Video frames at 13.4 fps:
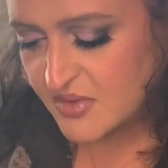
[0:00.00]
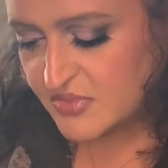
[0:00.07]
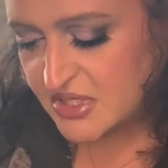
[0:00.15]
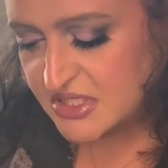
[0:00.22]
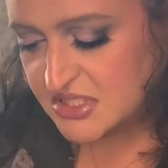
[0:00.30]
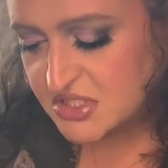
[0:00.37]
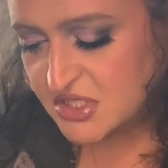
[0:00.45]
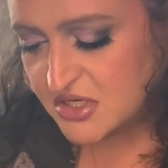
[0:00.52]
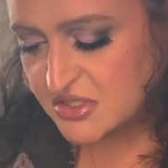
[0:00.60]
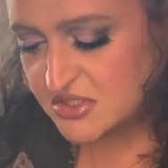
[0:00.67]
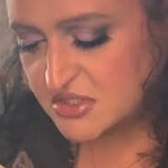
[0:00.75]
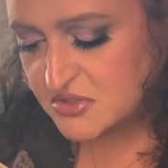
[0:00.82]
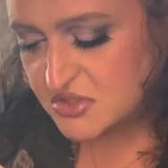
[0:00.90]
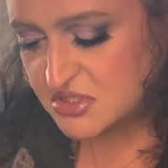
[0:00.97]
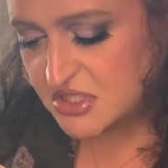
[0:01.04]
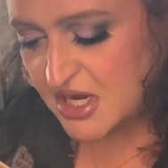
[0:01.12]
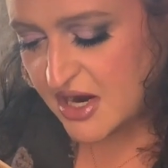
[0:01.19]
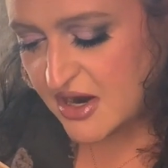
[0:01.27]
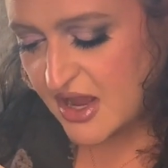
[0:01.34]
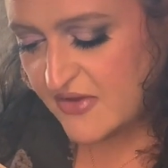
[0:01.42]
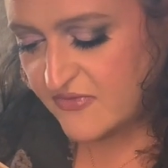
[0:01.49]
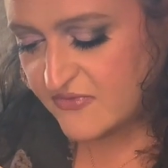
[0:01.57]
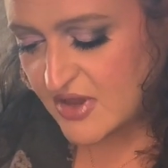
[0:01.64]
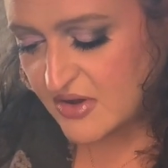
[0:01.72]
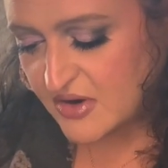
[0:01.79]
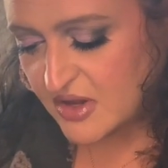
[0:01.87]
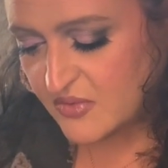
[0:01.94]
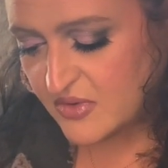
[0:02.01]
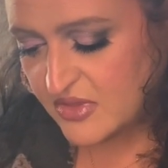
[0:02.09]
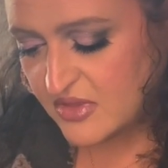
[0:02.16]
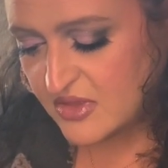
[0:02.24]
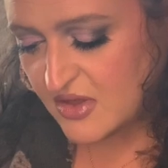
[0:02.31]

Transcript: Be sure to share a photo with